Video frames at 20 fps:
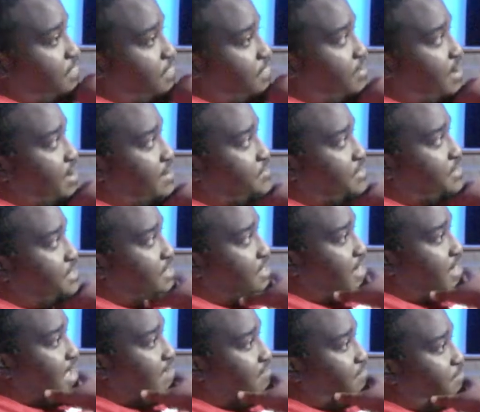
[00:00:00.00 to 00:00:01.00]
you know, I really
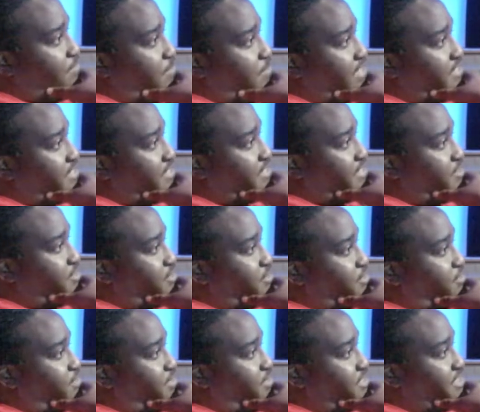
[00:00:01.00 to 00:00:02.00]
didn't have my
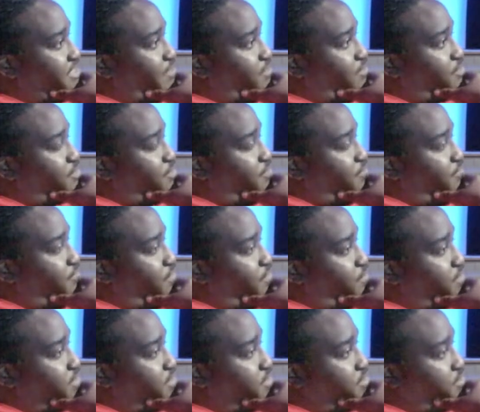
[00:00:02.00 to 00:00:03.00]
center because I was so
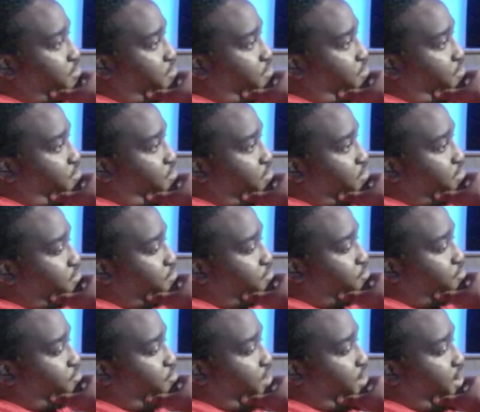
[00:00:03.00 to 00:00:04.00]
focused on
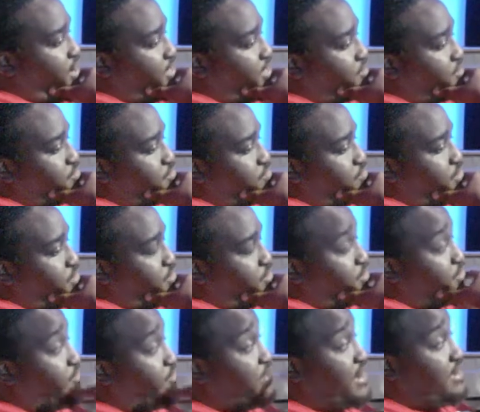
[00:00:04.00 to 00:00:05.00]
trying to
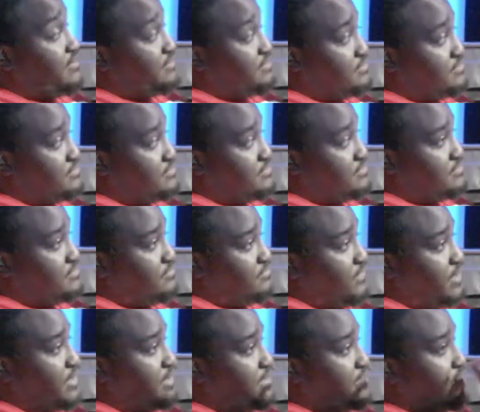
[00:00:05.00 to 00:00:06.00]
learn the craft.
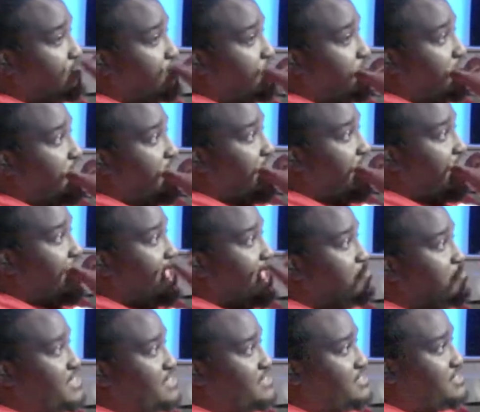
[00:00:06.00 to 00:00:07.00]
Right. I
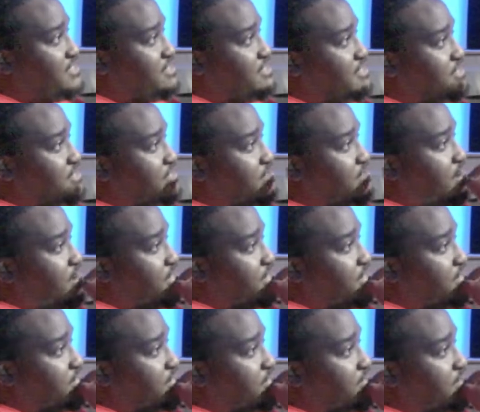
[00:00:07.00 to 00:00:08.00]
had my center as an
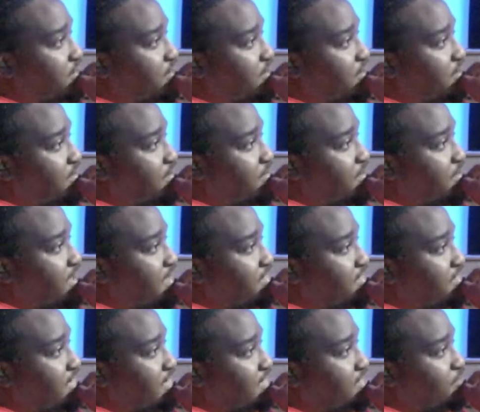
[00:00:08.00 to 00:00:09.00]
artist,
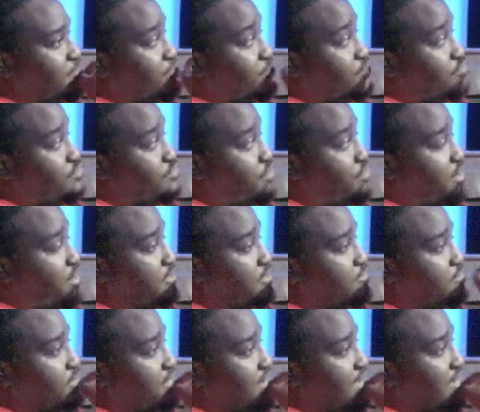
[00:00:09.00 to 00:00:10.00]
as a musical
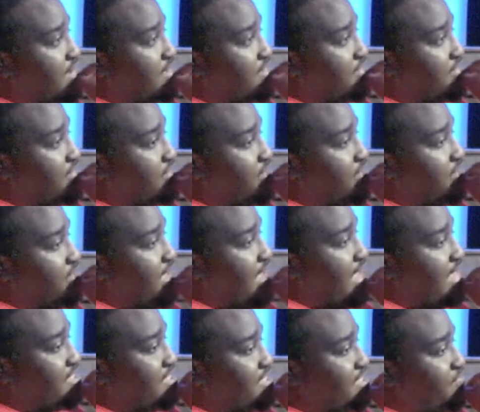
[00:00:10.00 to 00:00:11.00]
artist, but not necessarily
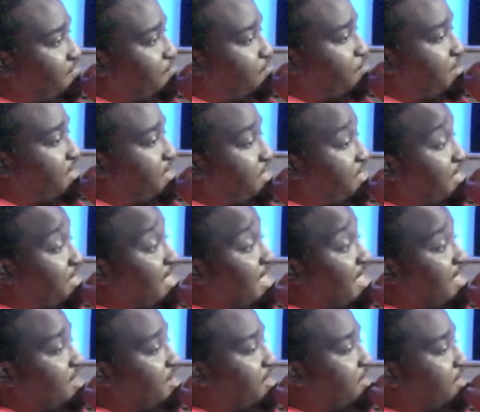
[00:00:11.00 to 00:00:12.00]
as a filmmaker
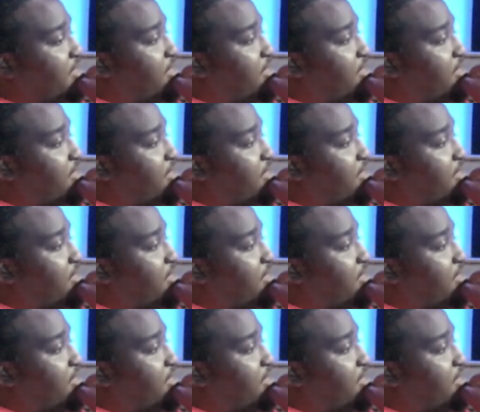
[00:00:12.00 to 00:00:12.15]
yet.